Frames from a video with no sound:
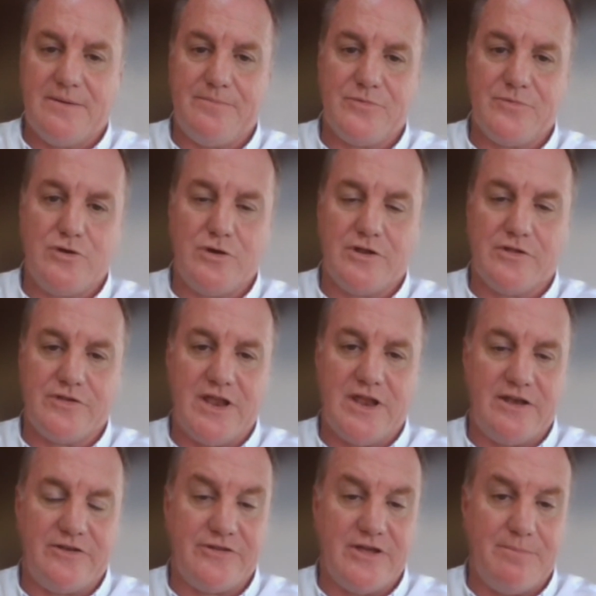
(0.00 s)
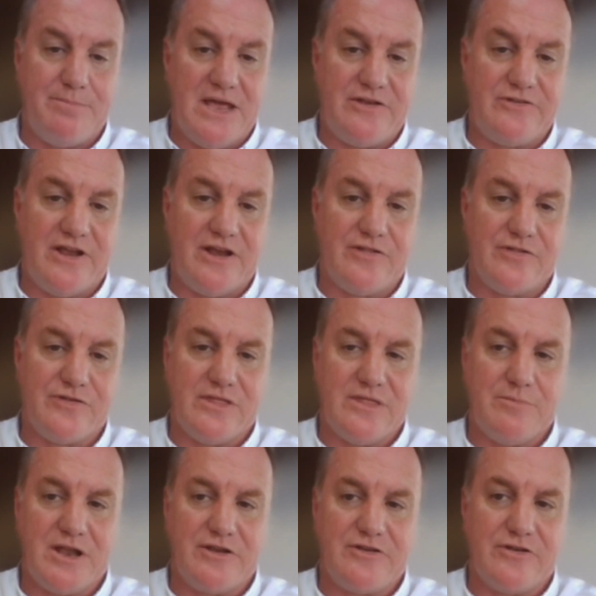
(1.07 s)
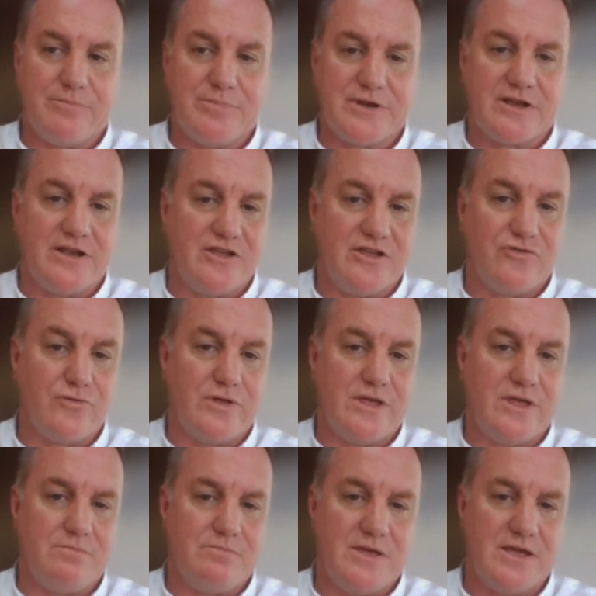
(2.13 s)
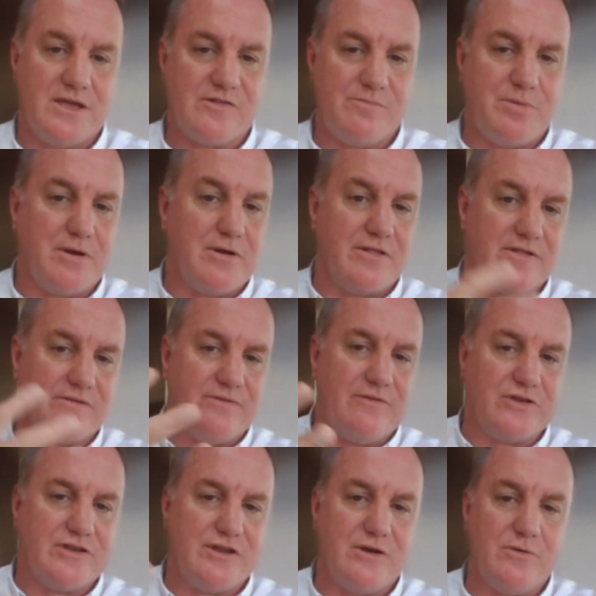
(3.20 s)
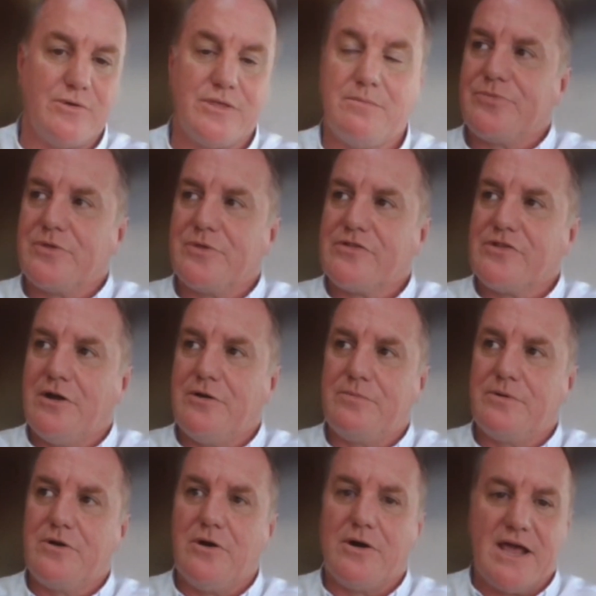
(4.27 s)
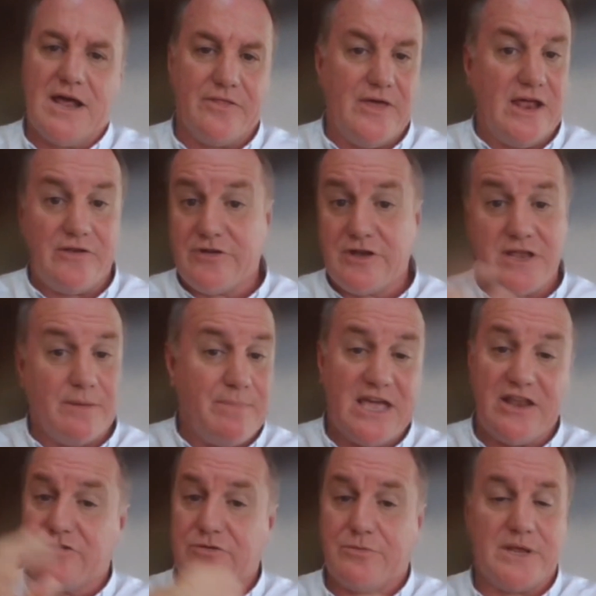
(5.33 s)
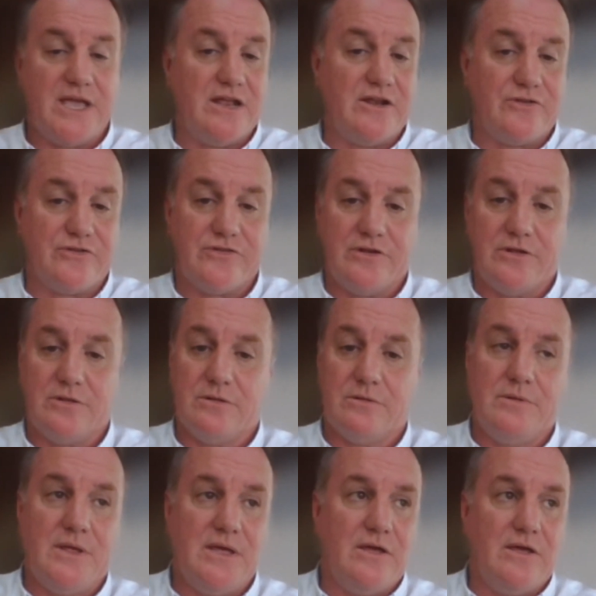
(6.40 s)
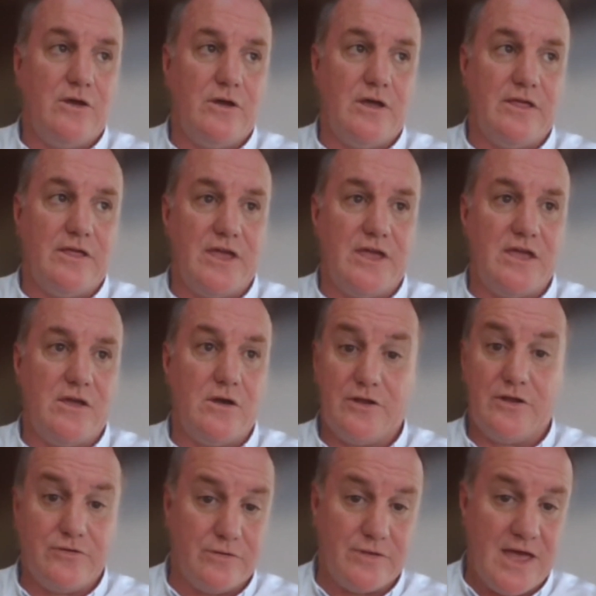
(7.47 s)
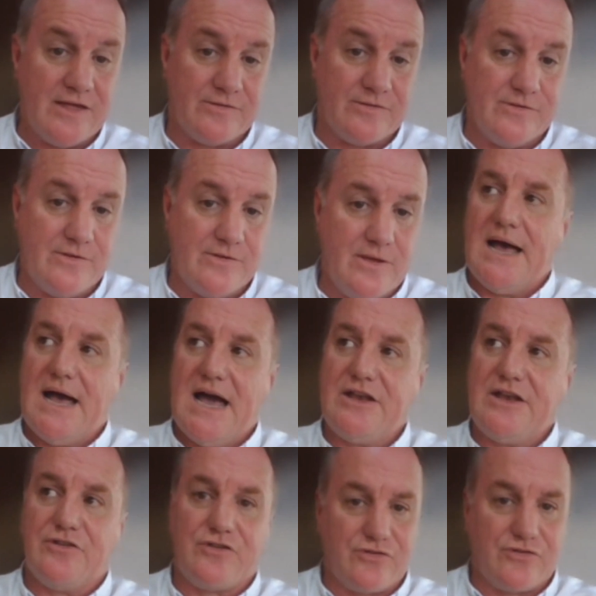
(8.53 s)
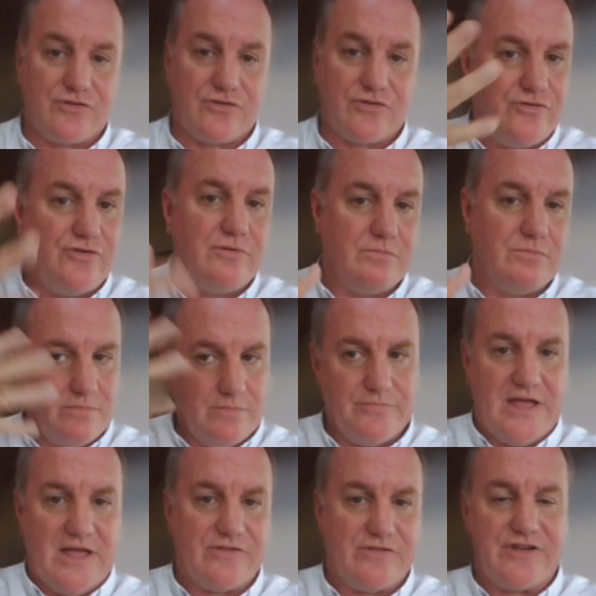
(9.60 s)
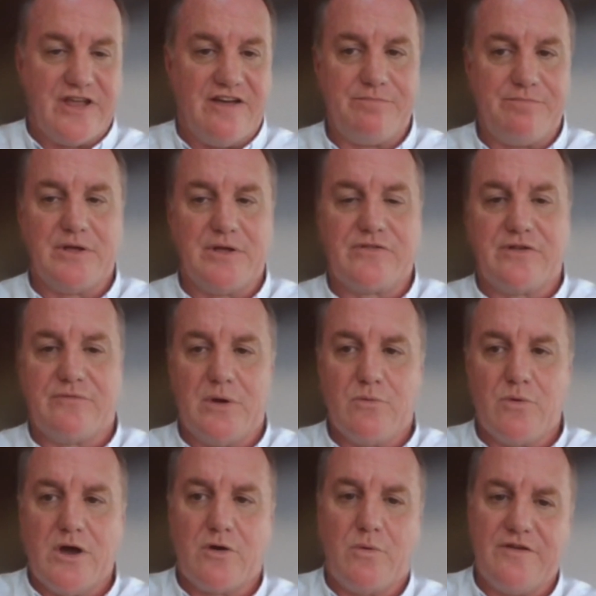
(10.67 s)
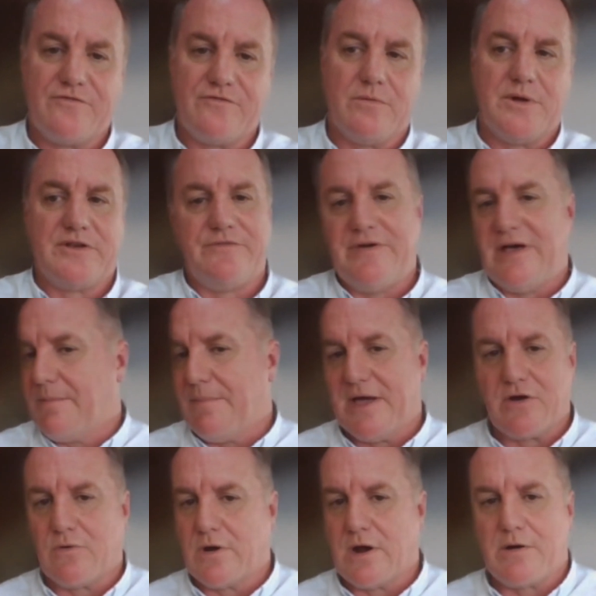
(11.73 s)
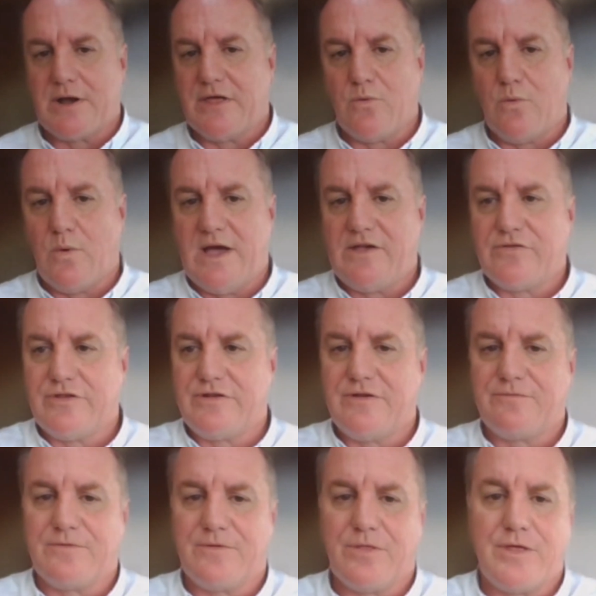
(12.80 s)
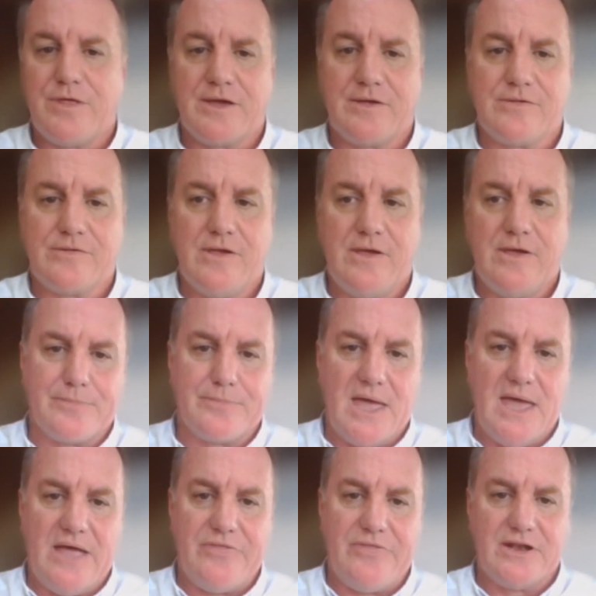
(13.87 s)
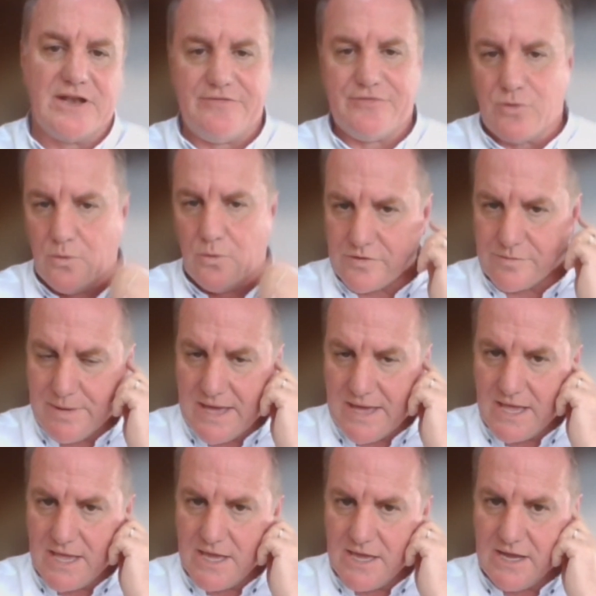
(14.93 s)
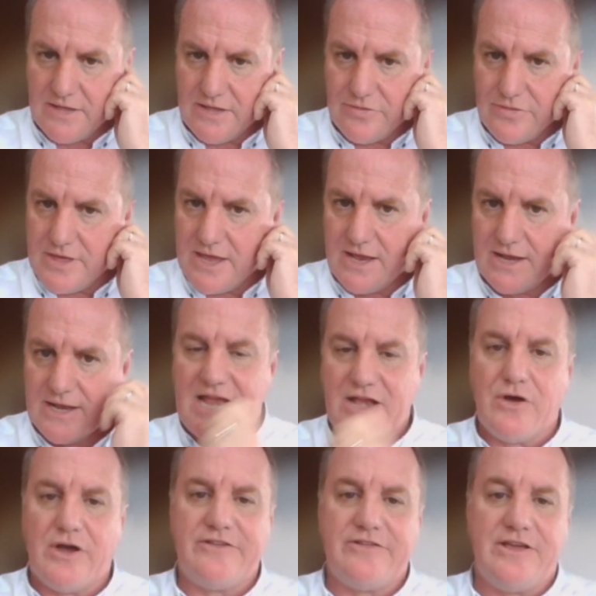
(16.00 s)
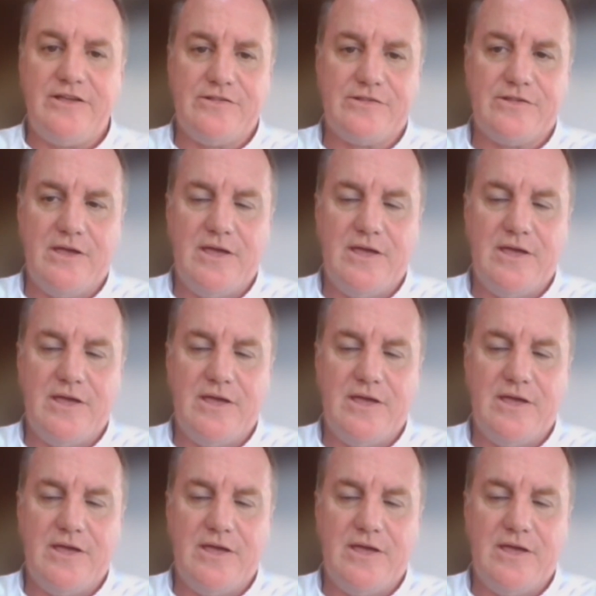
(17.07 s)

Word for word: units that had bad tenants in them, and I didn't particularly enjoy the experience of having to deal with them. So got out of that and didn't get back into it again until the early 2000s. Understood that stuff, but sort of went right away from it, developed my career in other ways, did different things, and then left Hawke's Bay in the late 90s,